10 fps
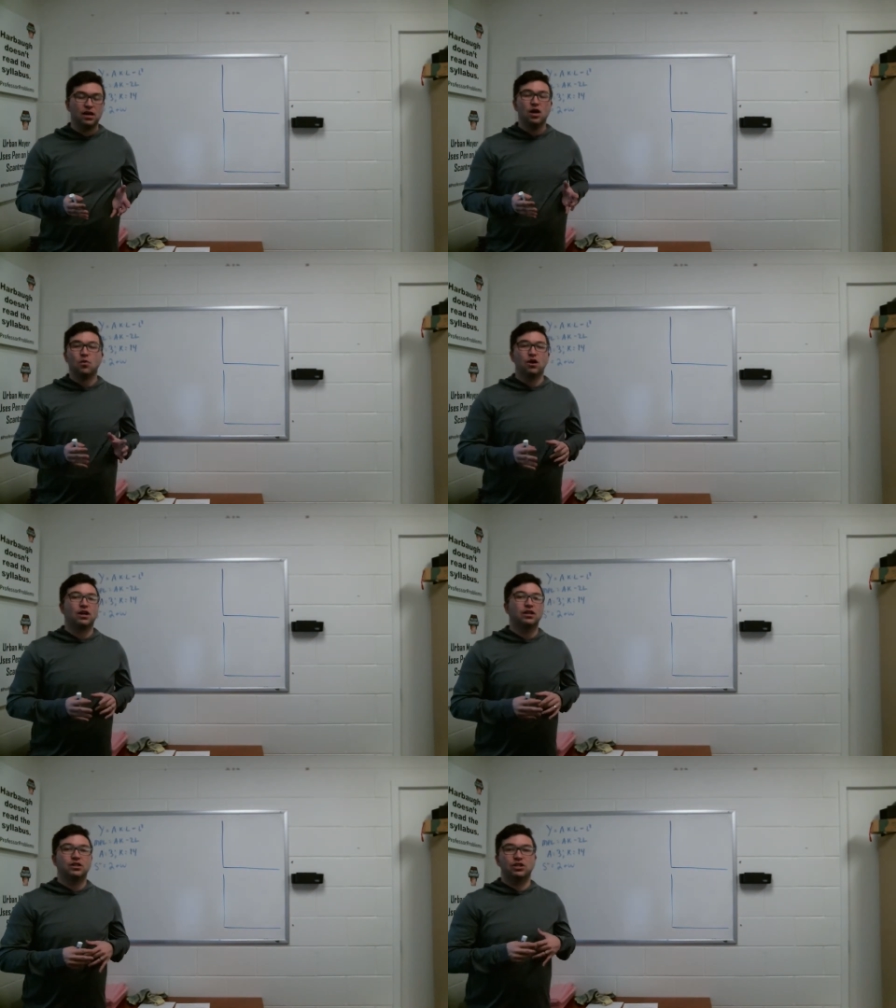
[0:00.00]
We're not
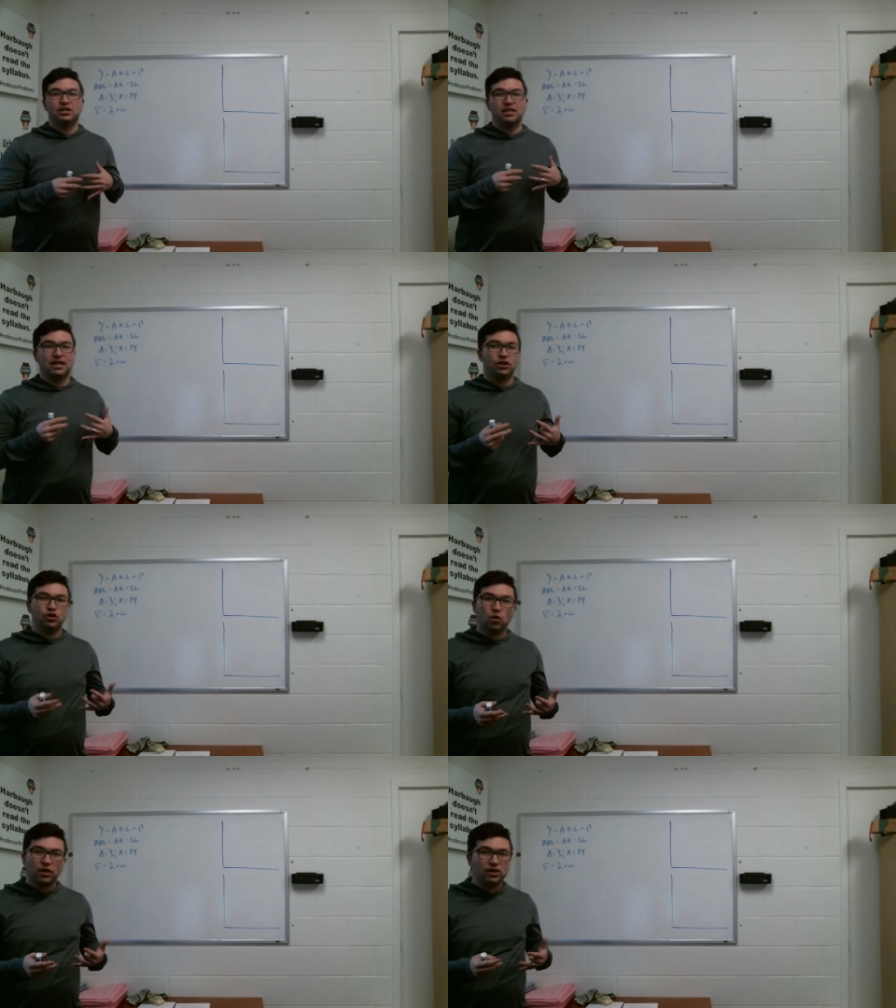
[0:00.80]
going to see a
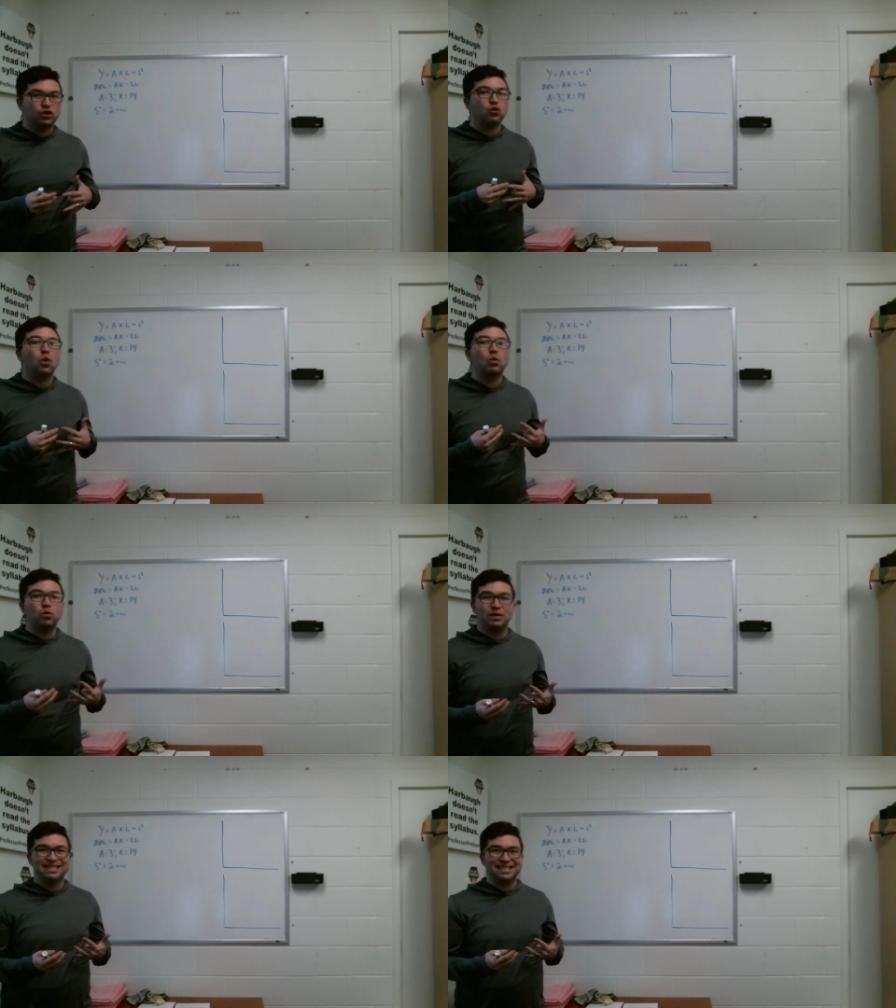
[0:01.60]
shortage, nor will we
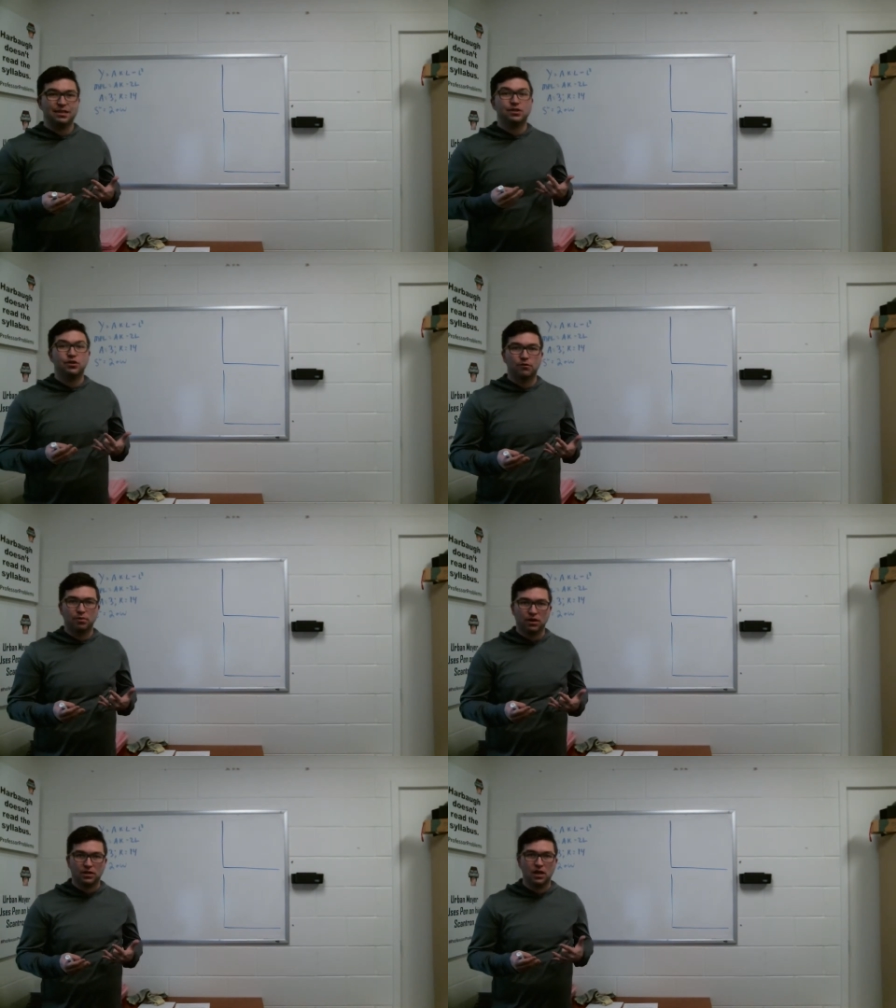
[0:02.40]
see a
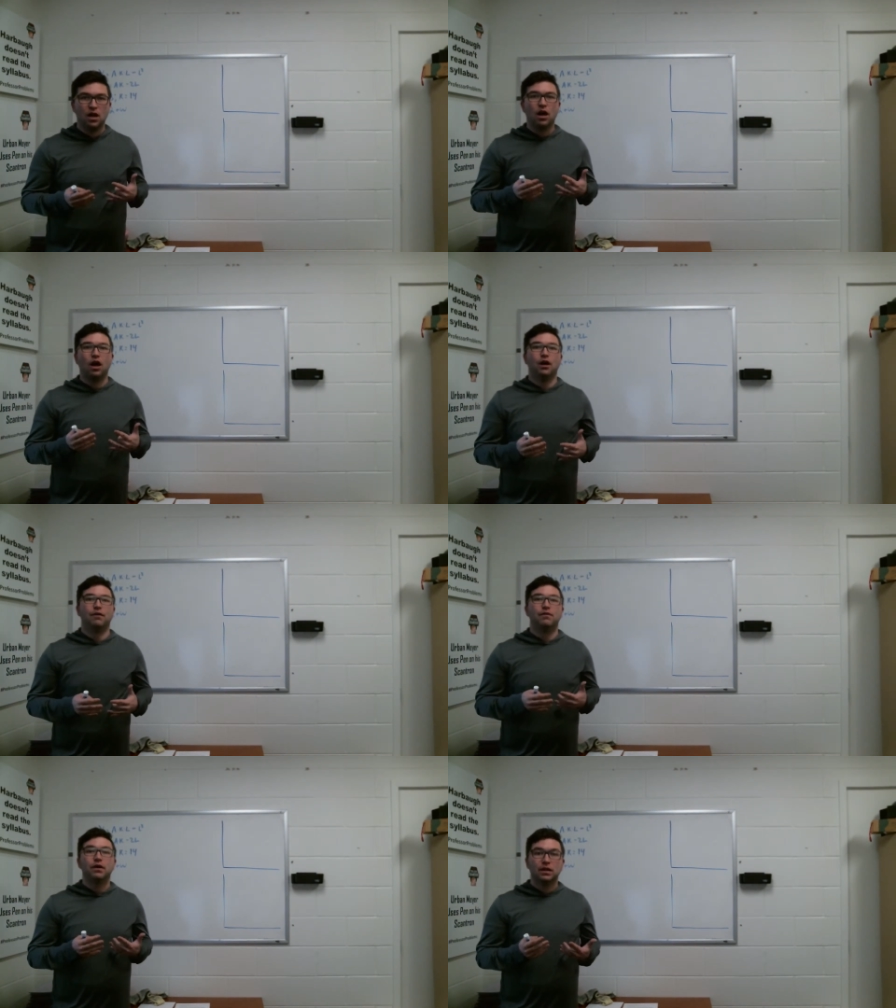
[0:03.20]
surplus
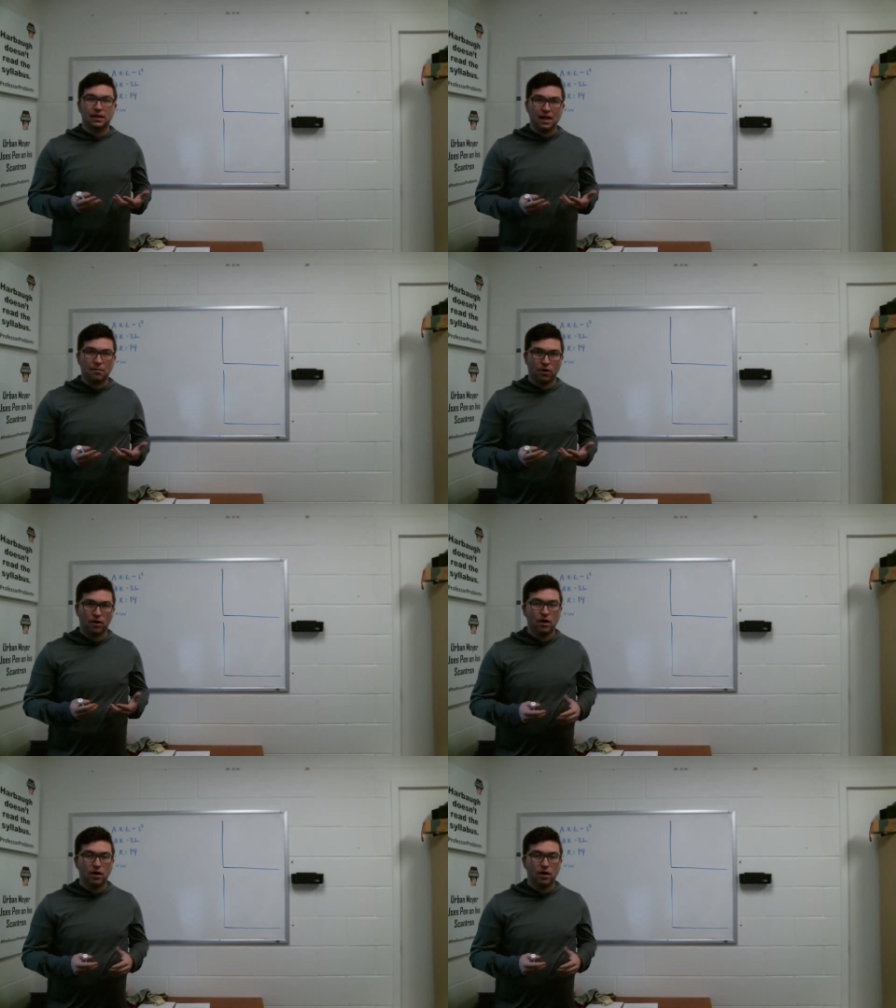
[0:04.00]
of labor.